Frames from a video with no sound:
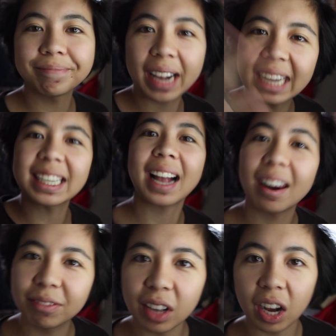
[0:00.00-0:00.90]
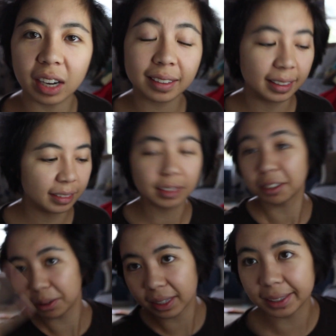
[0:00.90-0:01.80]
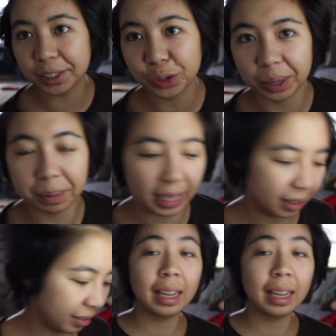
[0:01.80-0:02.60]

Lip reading: Because I got a vlog, so you're gonna join me.